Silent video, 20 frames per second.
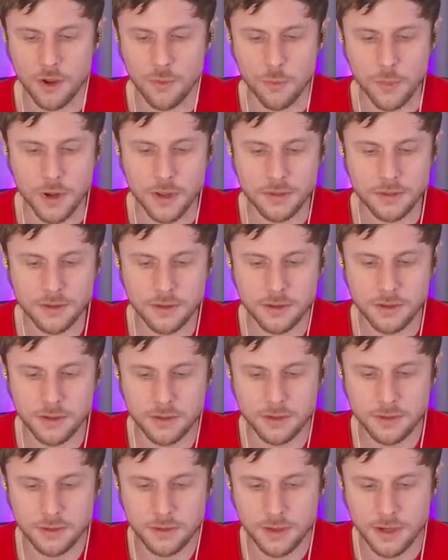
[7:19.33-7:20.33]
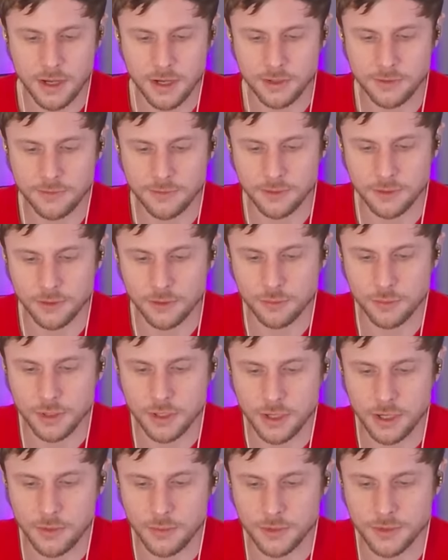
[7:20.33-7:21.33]
A month in, Hadfield
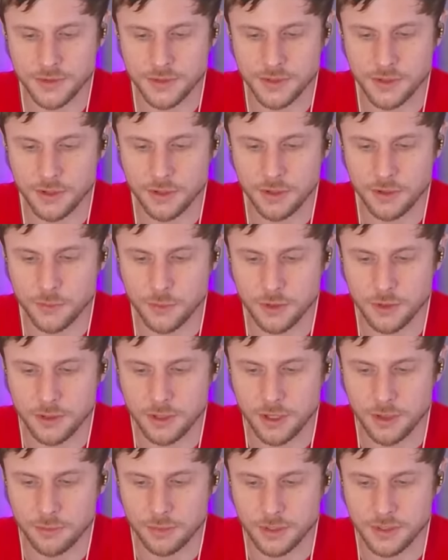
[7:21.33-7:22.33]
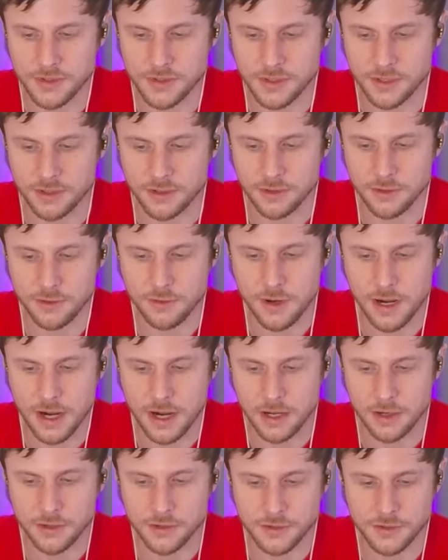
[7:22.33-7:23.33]
became concerned when the company sent new
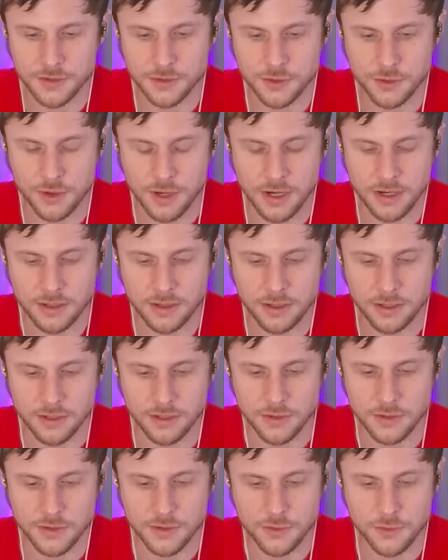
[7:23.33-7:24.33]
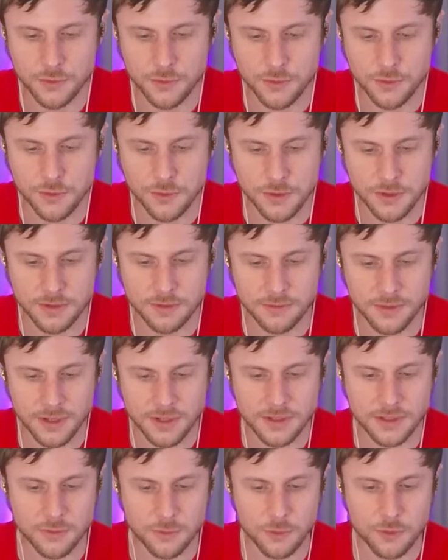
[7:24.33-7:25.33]
hires to train in a school
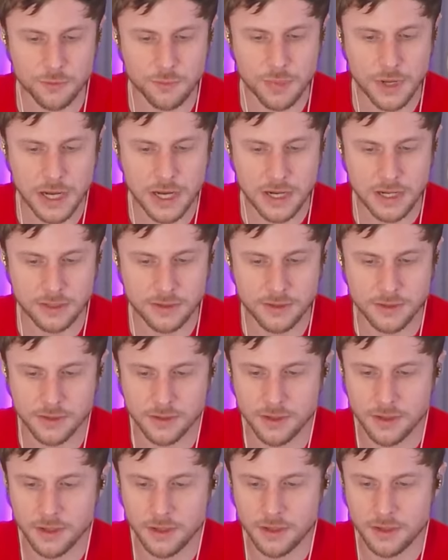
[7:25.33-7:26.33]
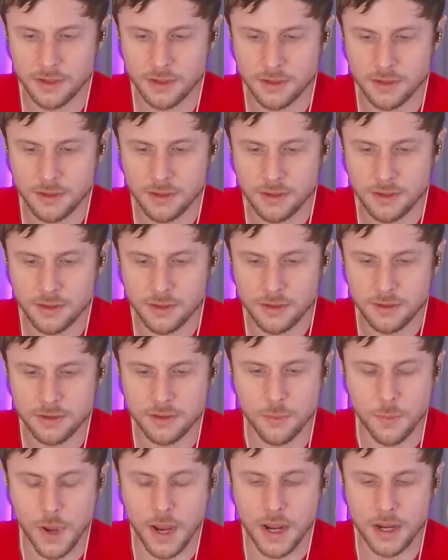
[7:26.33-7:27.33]
infested with bats.
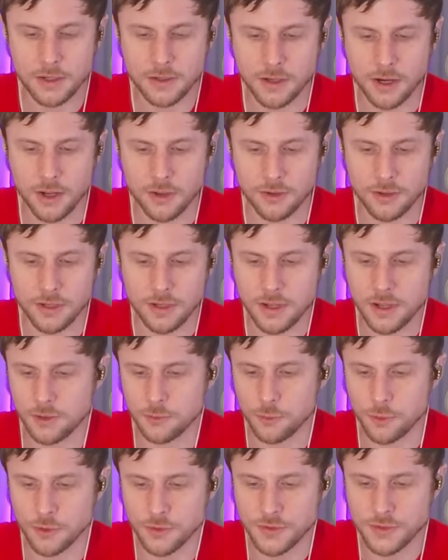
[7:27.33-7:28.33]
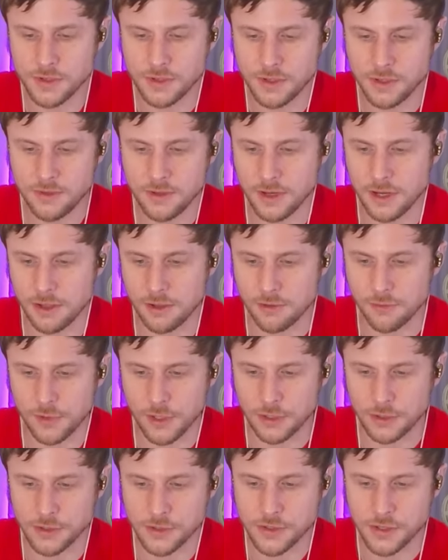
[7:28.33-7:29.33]
The bat colony had roosted in the
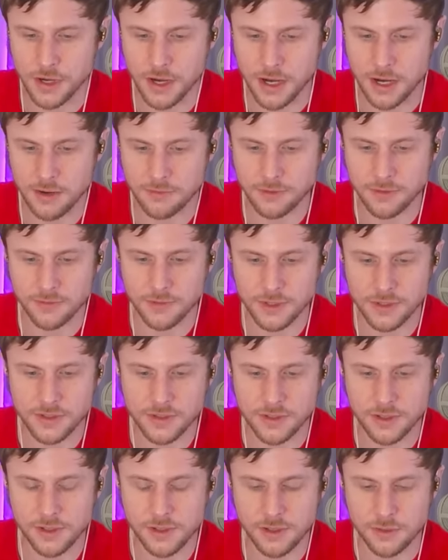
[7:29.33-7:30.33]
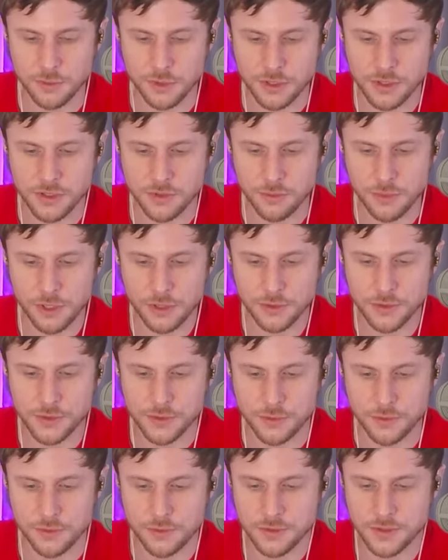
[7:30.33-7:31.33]
elevator shaft of this decommissioned middle
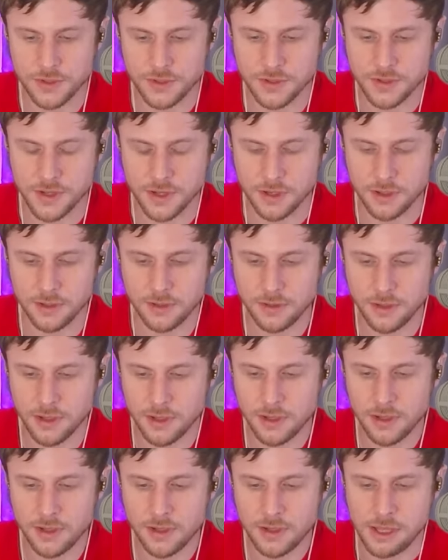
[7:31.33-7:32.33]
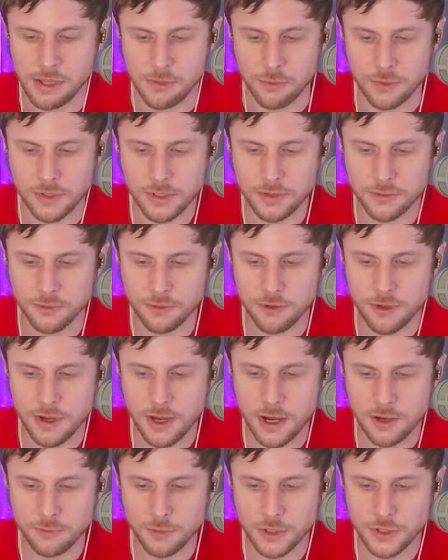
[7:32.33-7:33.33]
school, she said, and we didn't really
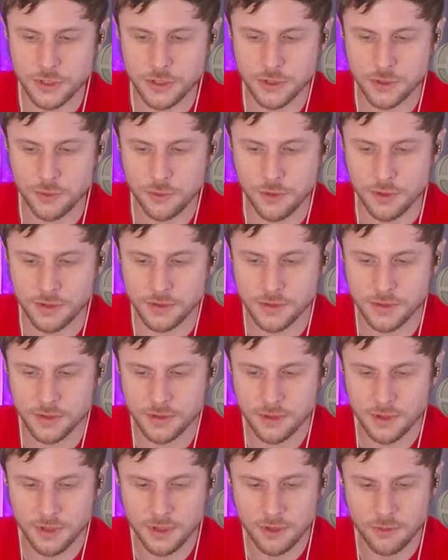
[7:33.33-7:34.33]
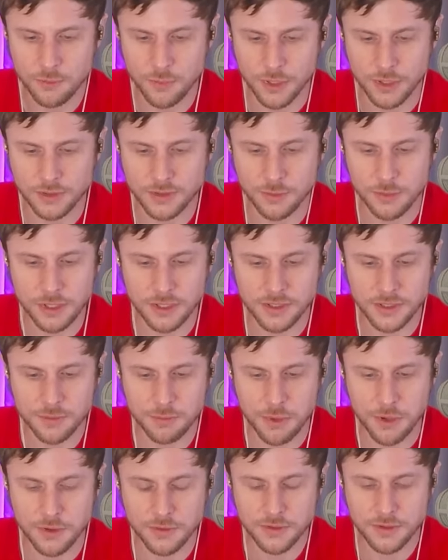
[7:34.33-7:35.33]
have much choice but to be
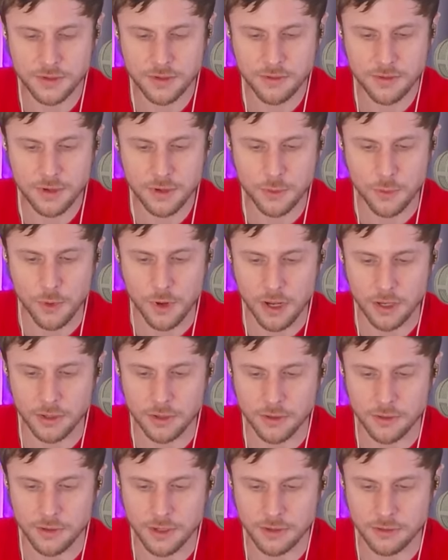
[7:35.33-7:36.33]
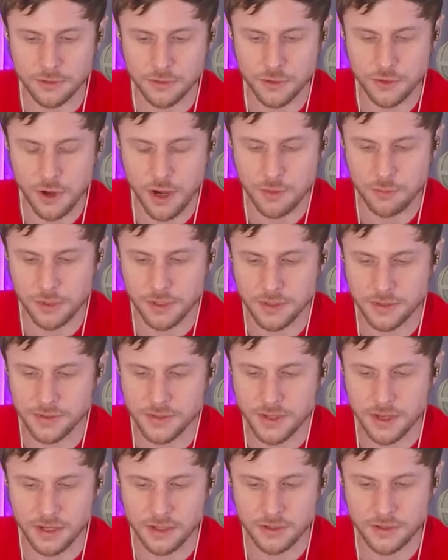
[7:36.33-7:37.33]
exposed to their guano and their
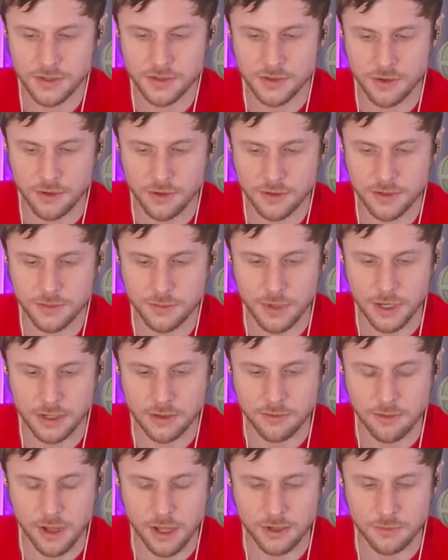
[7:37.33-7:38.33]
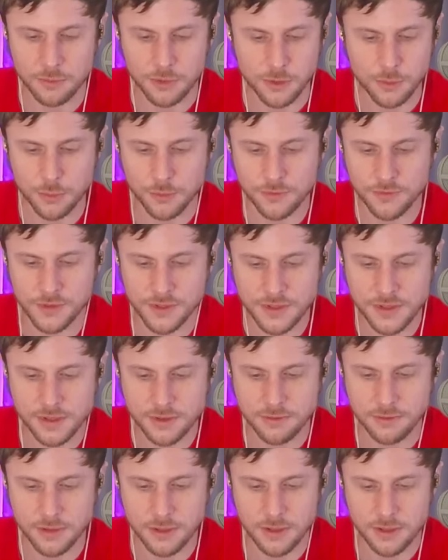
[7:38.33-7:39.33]
droppings, and it started to make a lot of people
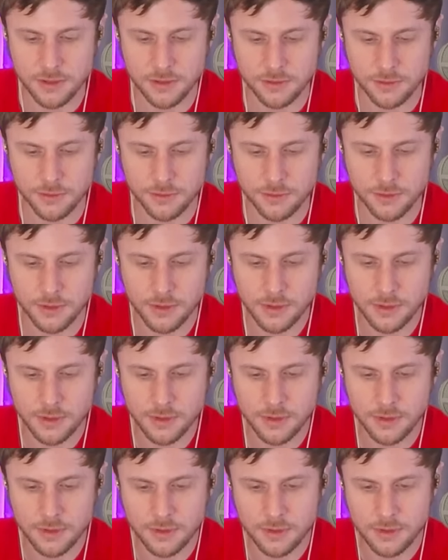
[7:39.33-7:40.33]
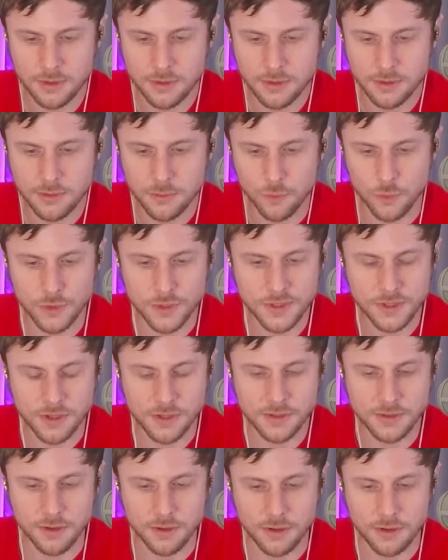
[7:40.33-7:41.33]
physically ill. Once
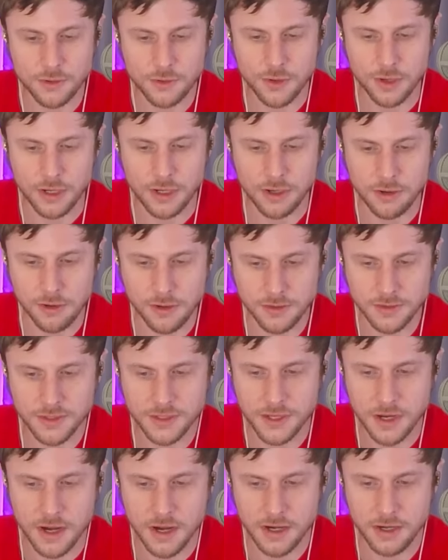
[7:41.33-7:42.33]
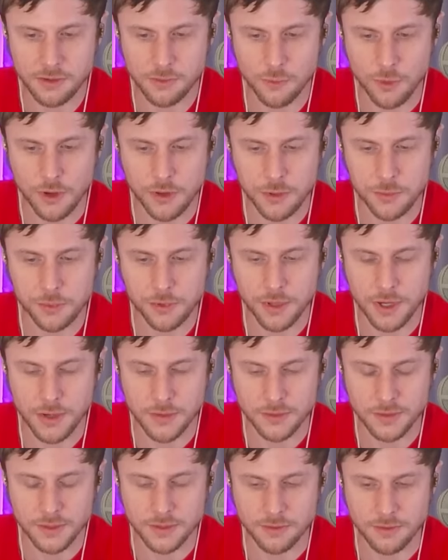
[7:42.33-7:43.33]
they started training on site while the
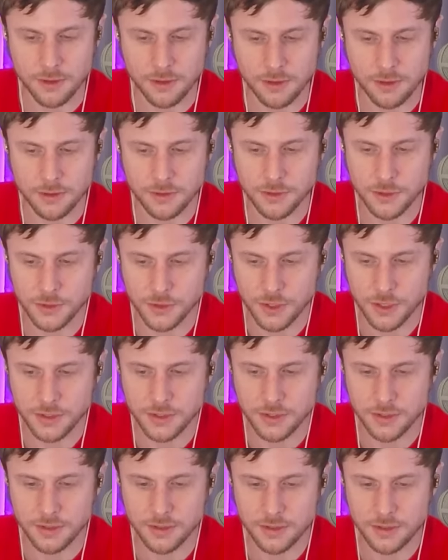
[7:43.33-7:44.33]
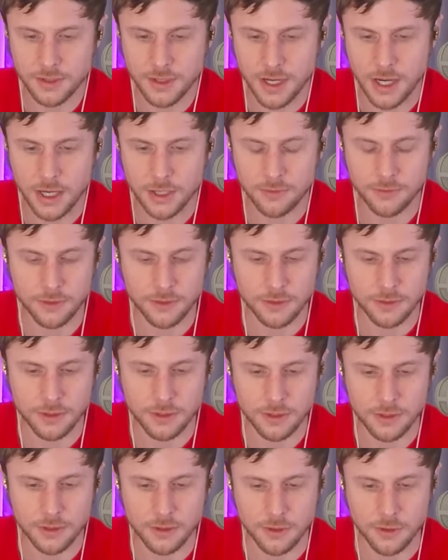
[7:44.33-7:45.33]
plant was still under construction, Hadfield
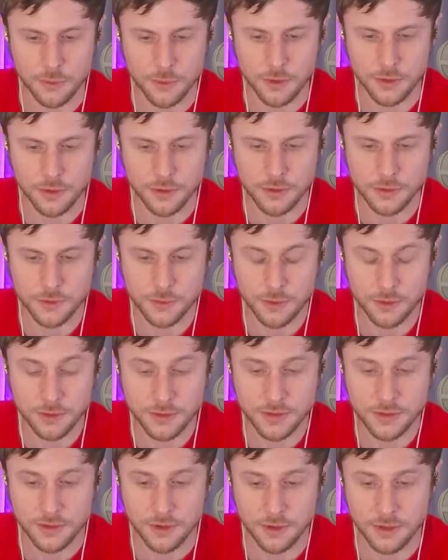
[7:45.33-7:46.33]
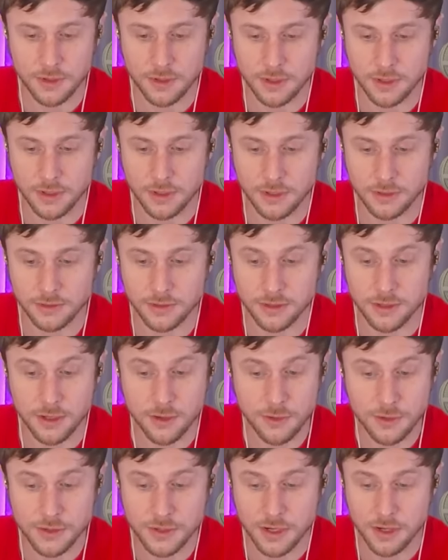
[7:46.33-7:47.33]
and her coworkers really started getting to
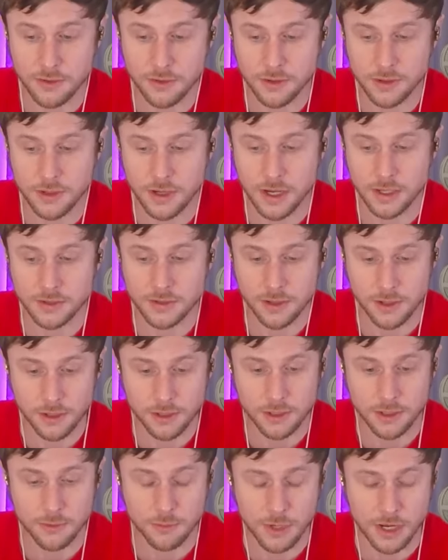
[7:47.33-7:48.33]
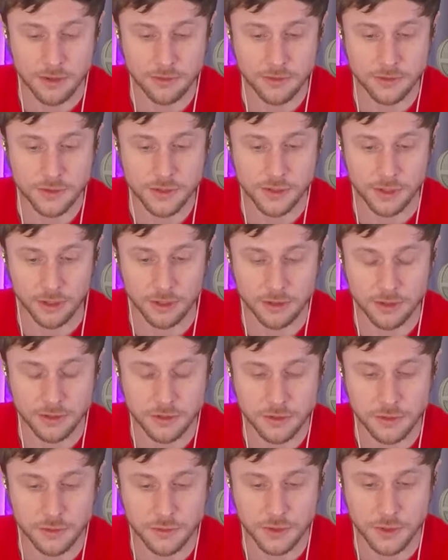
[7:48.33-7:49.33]
know each other and talking about their shared
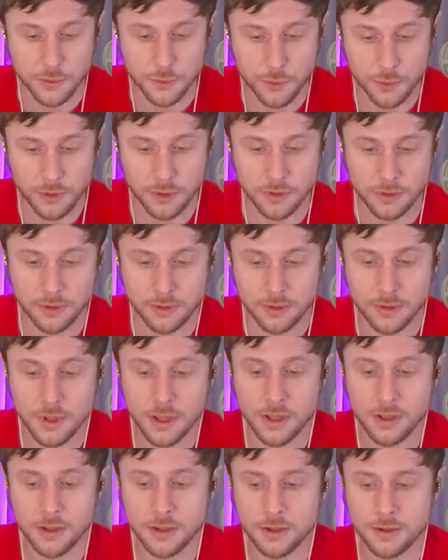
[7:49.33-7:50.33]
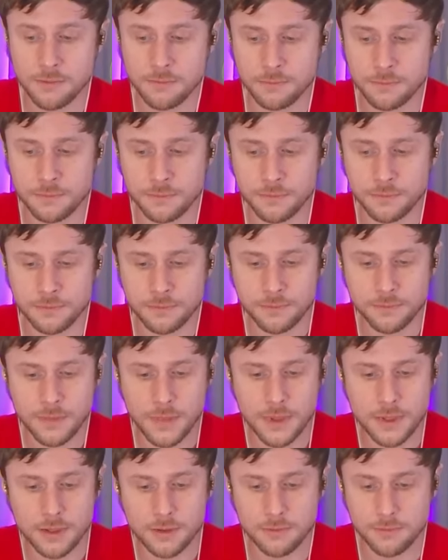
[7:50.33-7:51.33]
issues at work.
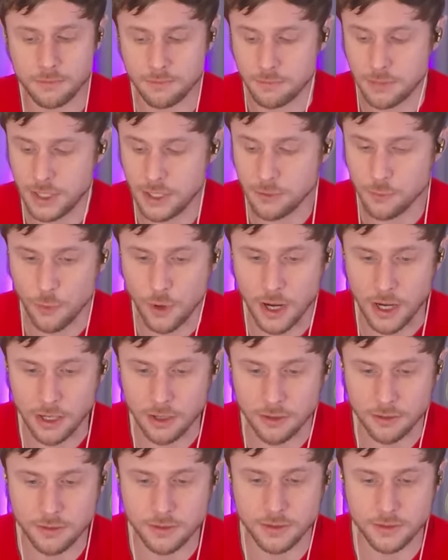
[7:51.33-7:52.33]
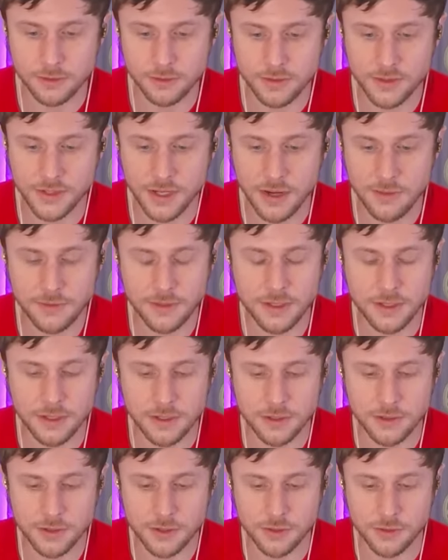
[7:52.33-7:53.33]
Meanwhile, the
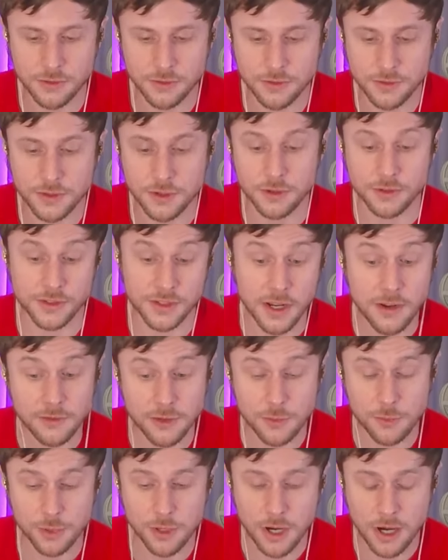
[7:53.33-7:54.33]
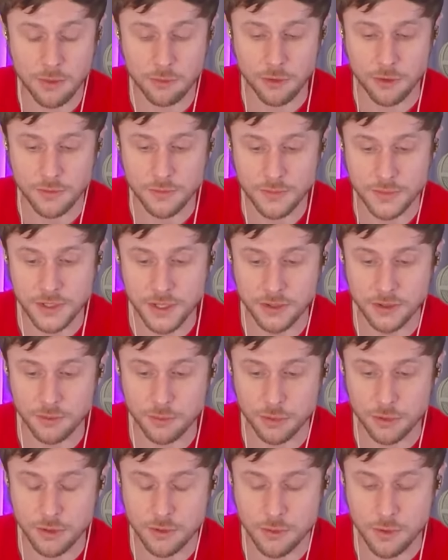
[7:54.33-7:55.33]
safety issues or safety problems at
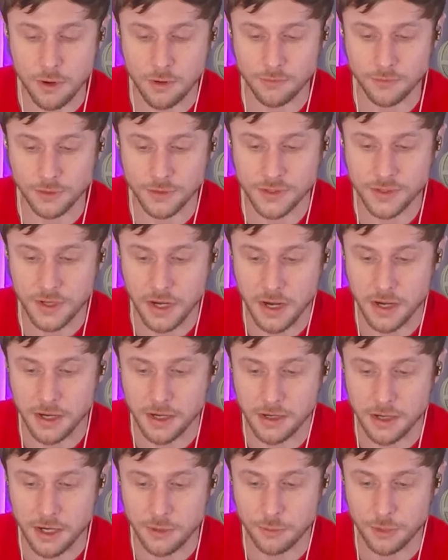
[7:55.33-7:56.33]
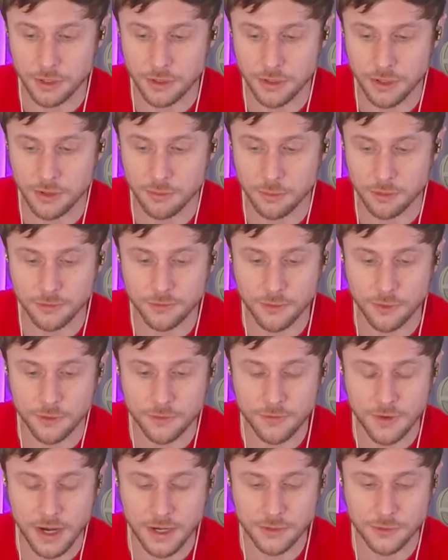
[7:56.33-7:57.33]
the BlueOval site had begun
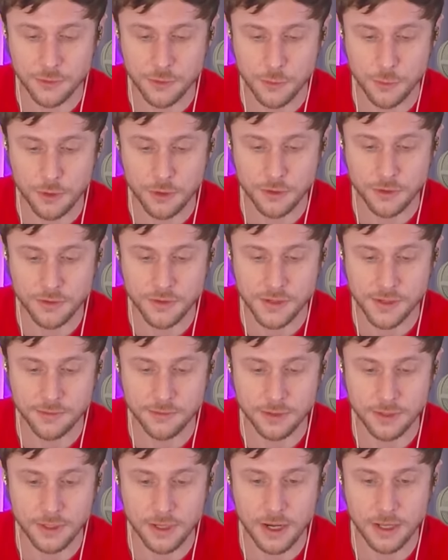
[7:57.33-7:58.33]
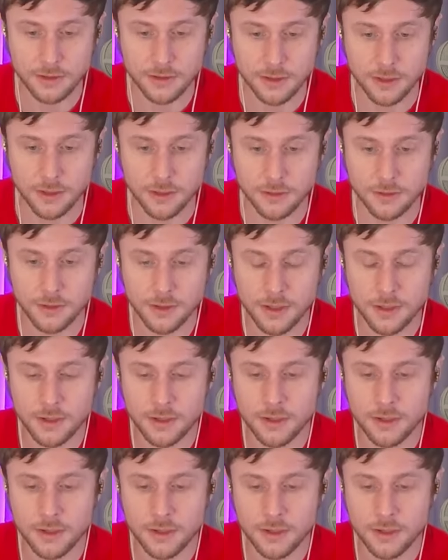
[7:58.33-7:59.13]
before factory workers even got there.